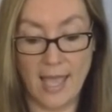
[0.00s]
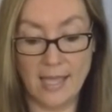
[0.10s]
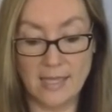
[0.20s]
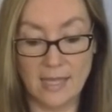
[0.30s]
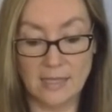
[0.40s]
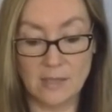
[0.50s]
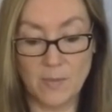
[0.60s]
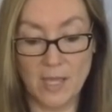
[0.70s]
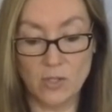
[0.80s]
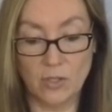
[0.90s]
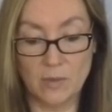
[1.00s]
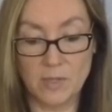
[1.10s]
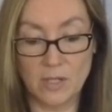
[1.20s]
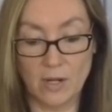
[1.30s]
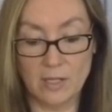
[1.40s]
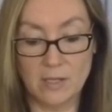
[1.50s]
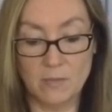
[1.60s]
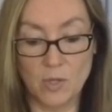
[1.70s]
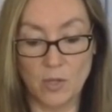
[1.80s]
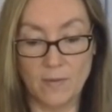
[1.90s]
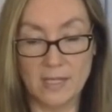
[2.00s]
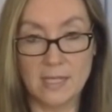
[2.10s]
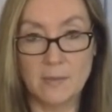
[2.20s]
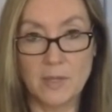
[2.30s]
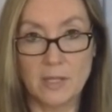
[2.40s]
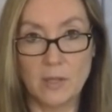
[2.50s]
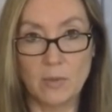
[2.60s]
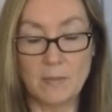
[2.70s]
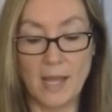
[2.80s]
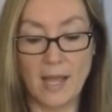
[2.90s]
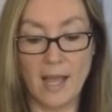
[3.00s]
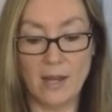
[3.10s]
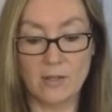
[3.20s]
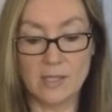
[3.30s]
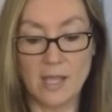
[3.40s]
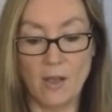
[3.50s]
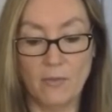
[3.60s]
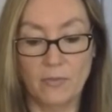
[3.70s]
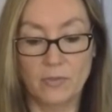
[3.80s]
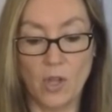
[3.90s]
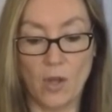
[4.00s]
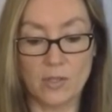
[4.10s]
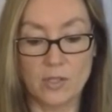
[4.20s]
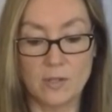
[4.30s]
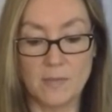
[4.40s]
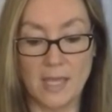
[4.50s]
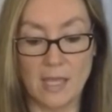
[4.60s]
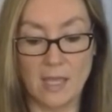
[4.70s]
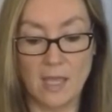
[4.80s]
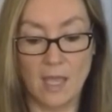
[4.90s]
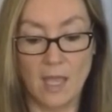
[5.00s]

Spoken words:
And yet this pendulum started to move. And typically when my higher self talks to me,